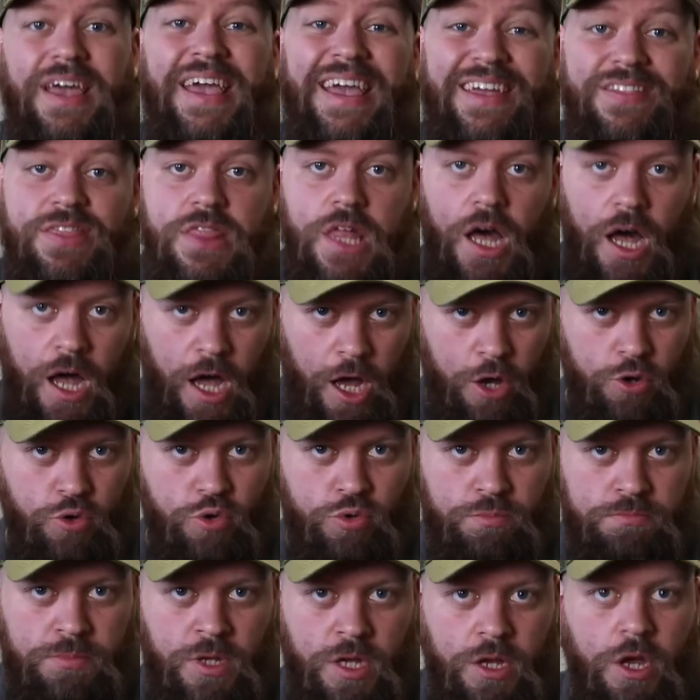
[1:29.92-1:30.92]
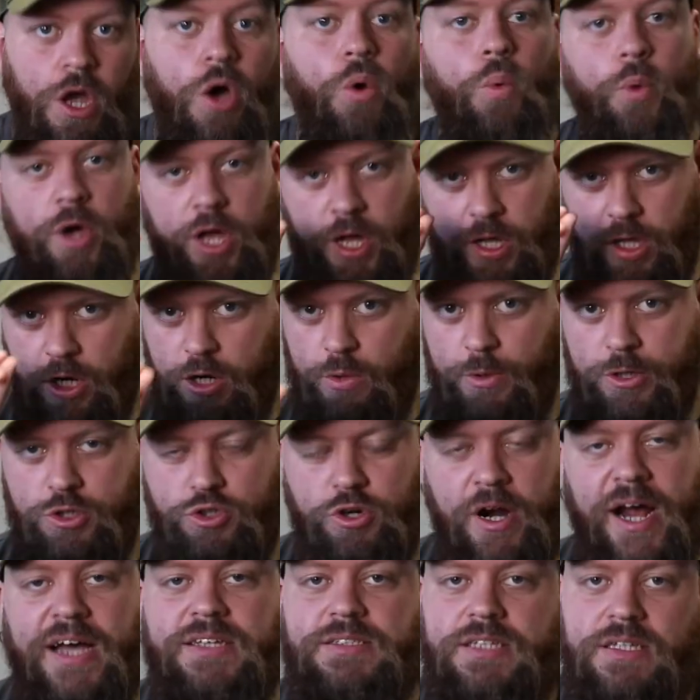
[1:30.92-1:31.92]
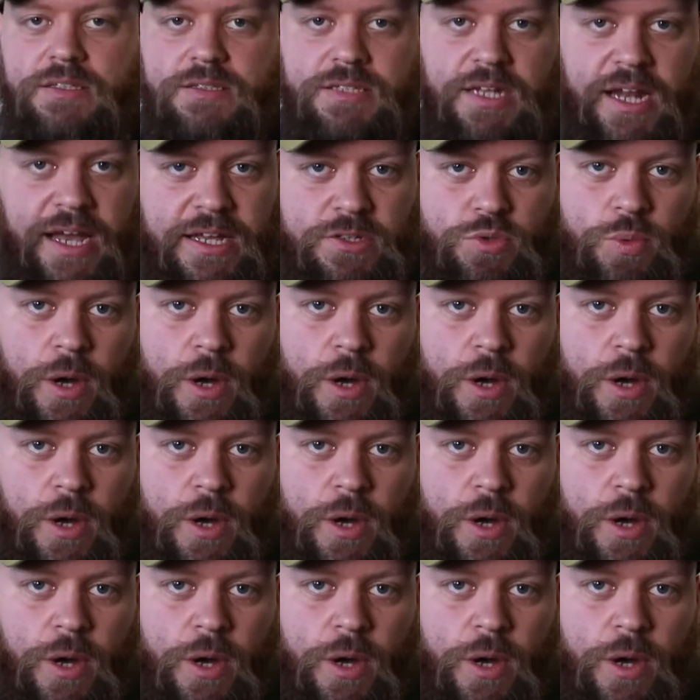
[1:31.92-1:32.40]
in the home we're going to address in today's